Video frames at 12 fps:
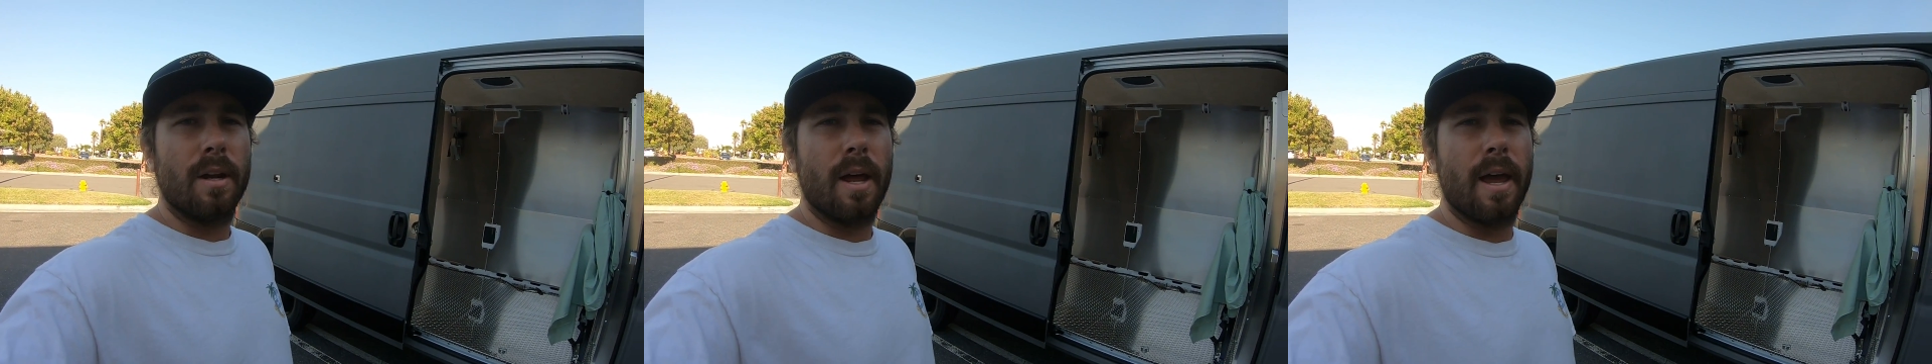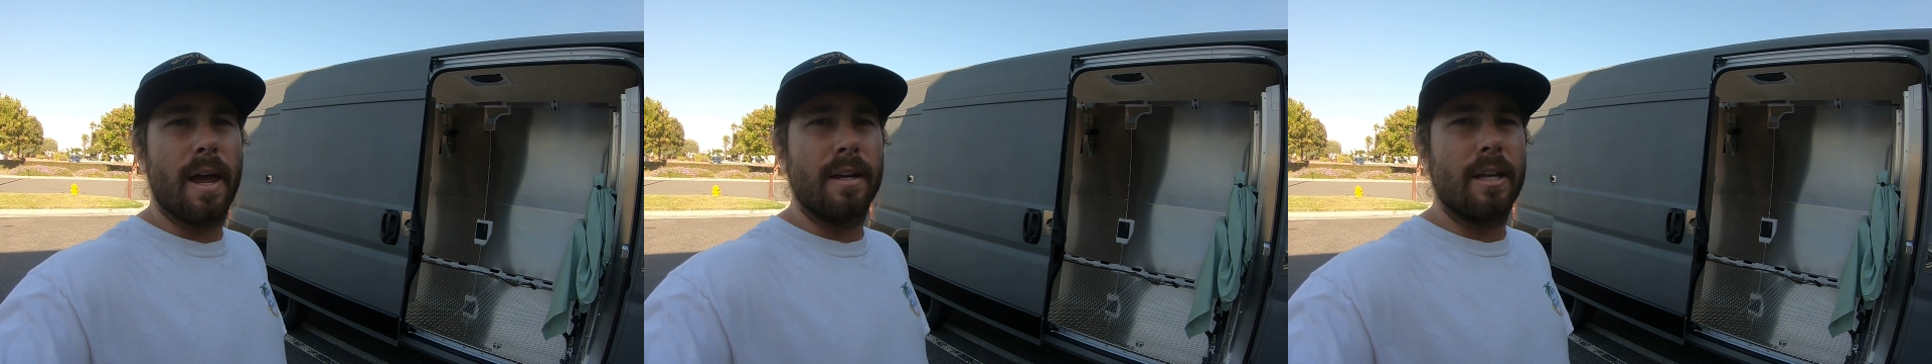
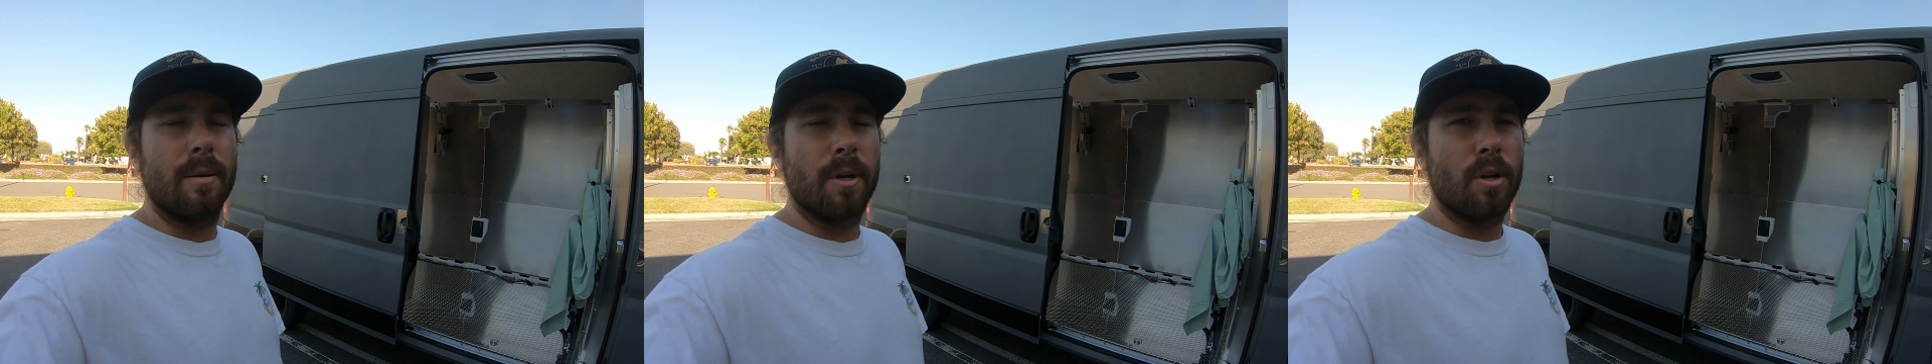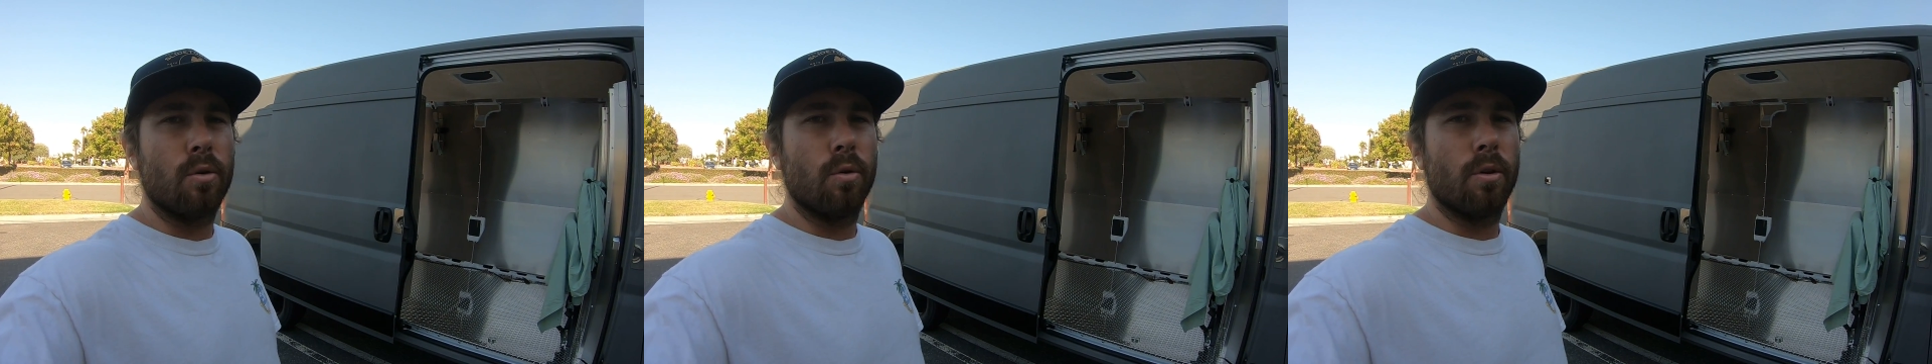and keeping
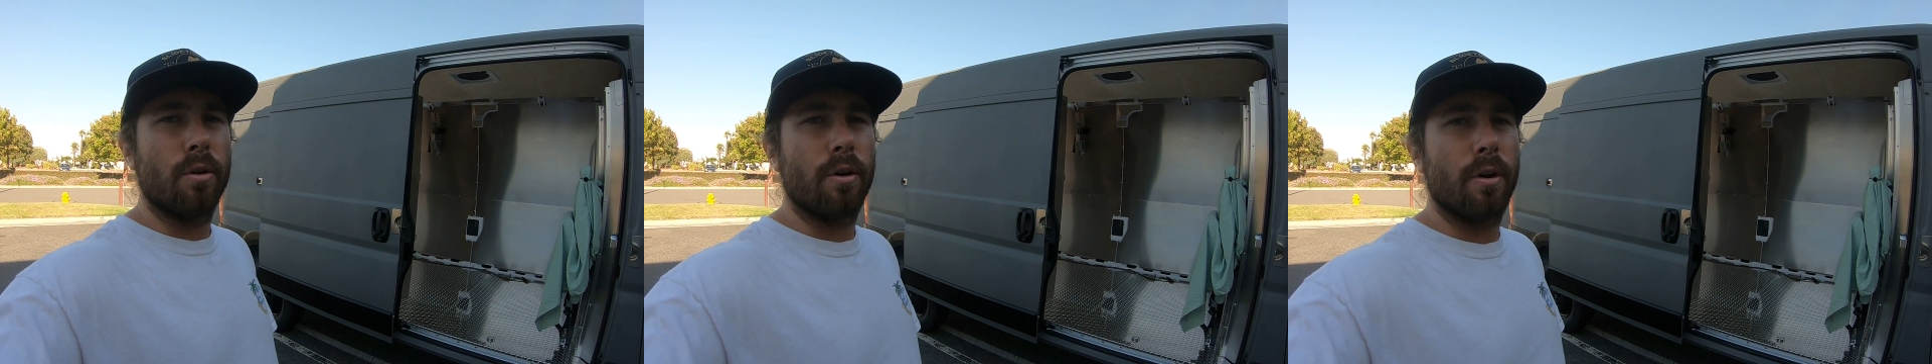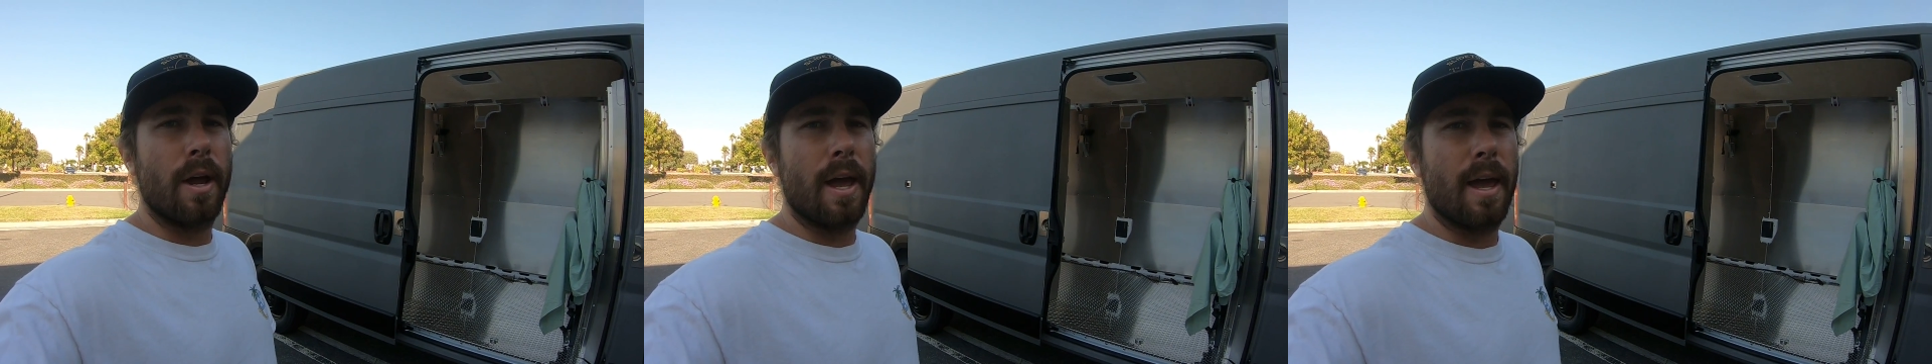it
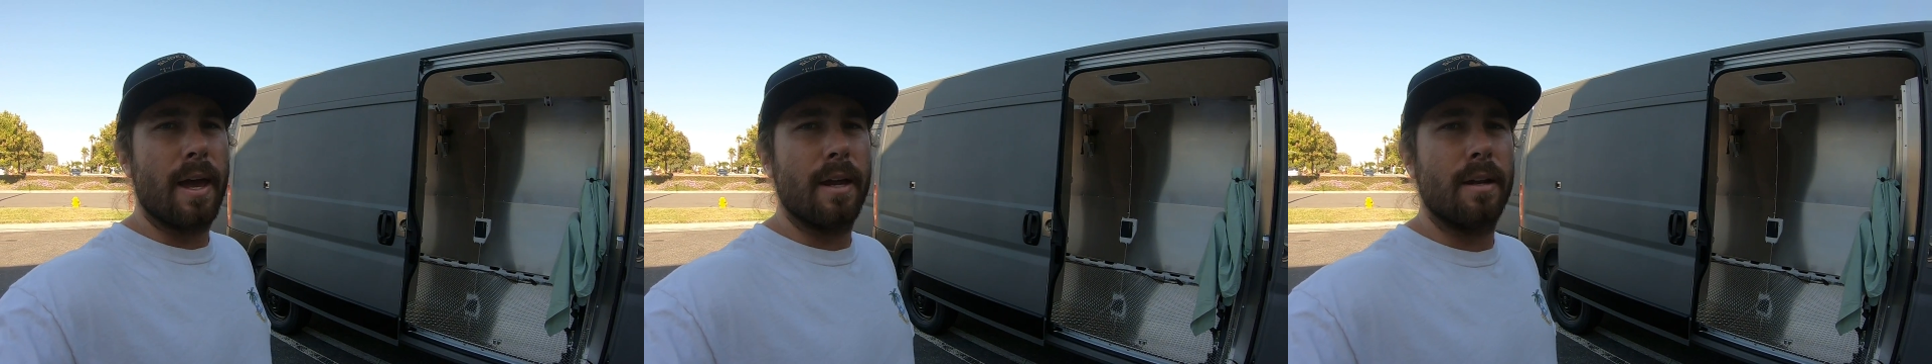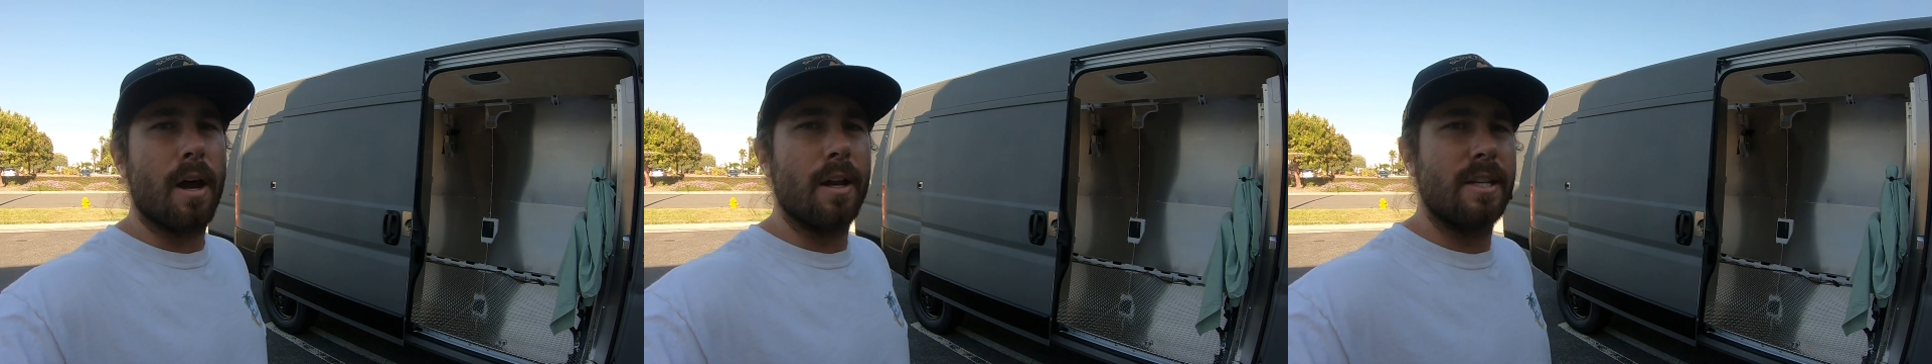cooler
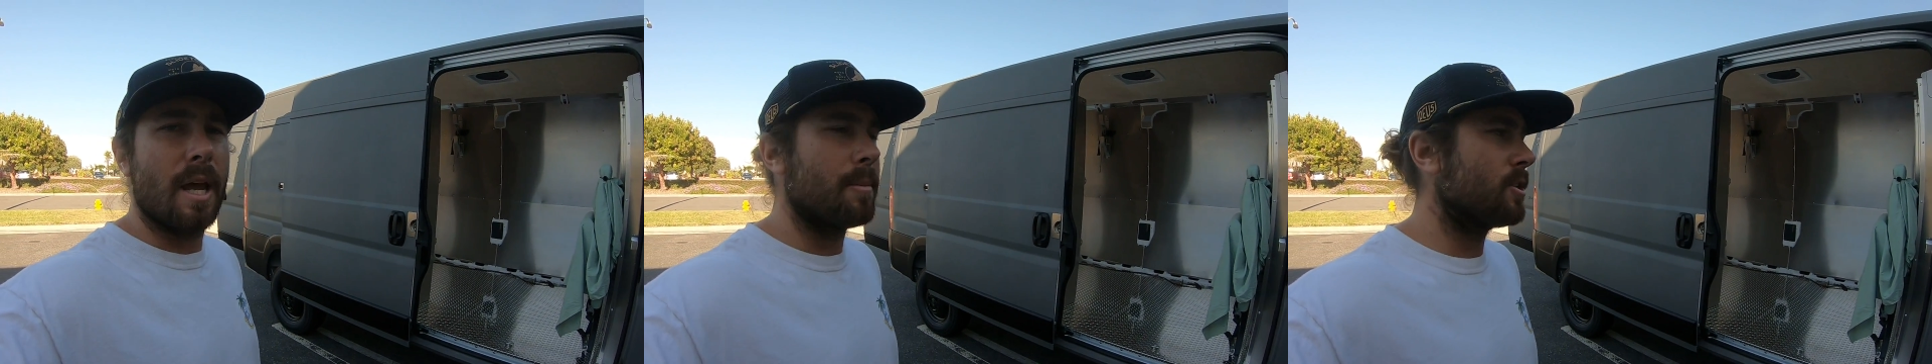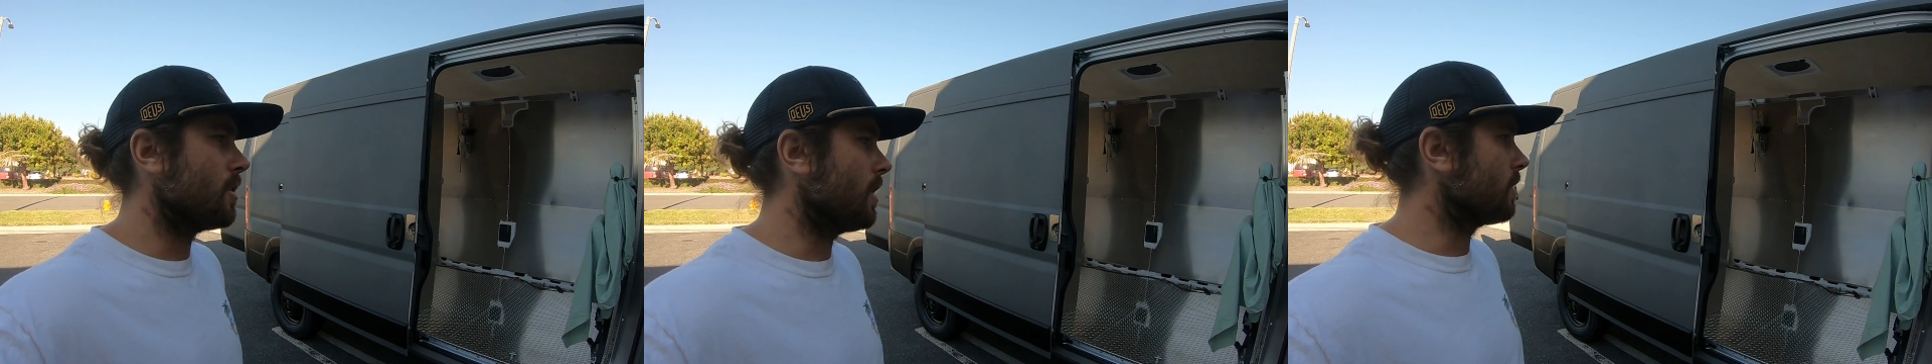and not
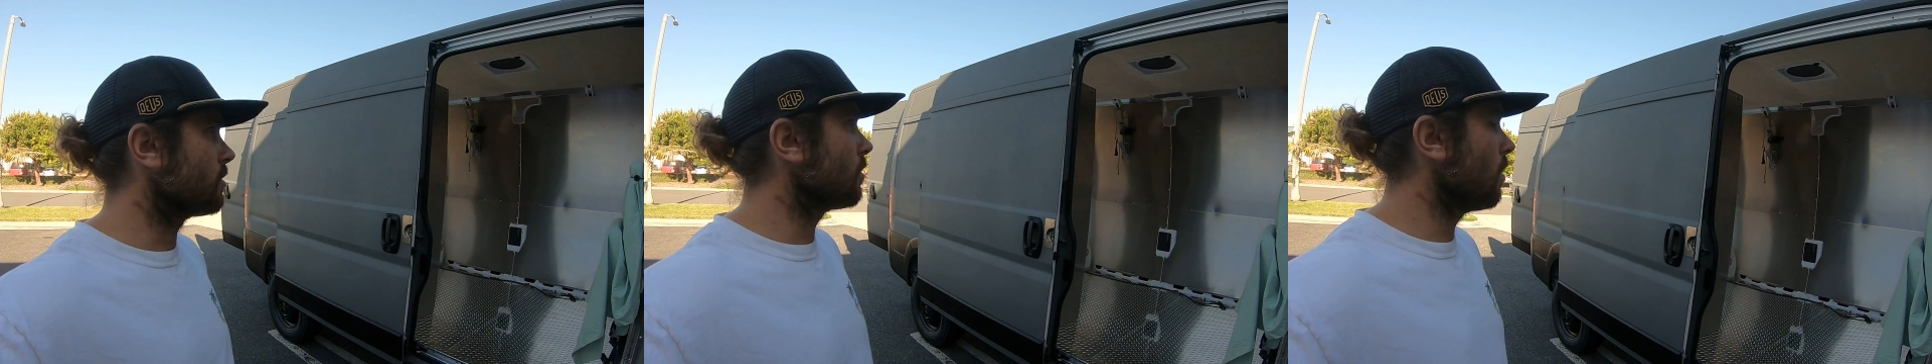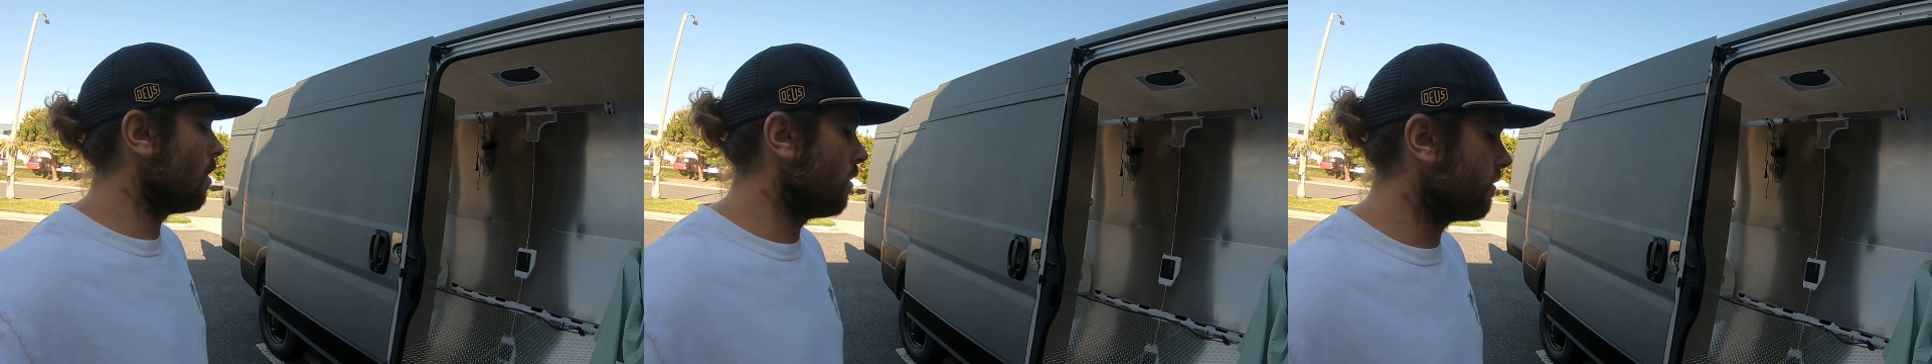damaging it. So